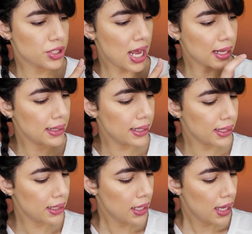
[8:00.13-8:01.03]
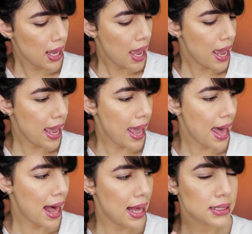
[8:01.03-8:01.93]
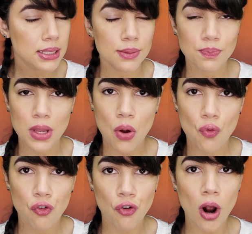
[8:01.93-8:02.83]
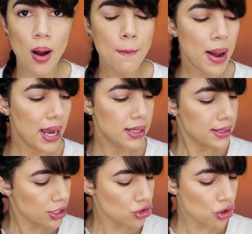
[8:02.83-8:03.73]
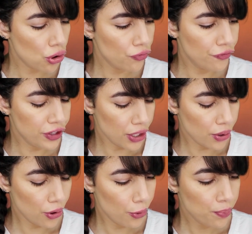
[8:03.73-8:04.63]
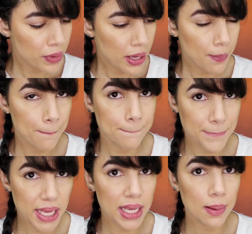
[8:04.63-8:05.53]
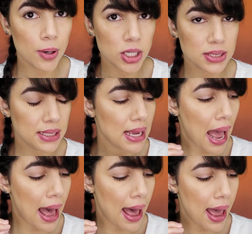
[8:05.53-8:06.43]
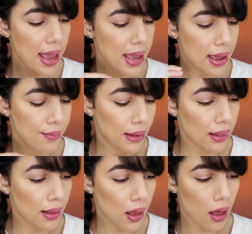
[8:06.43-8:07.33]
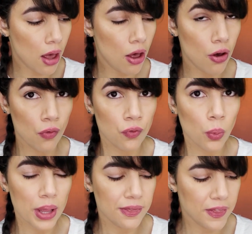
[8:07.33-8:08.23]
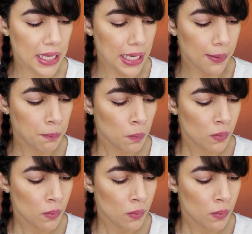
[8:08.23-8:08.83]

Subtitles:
JACLYN. And from my initial view, me personally, I am in love with the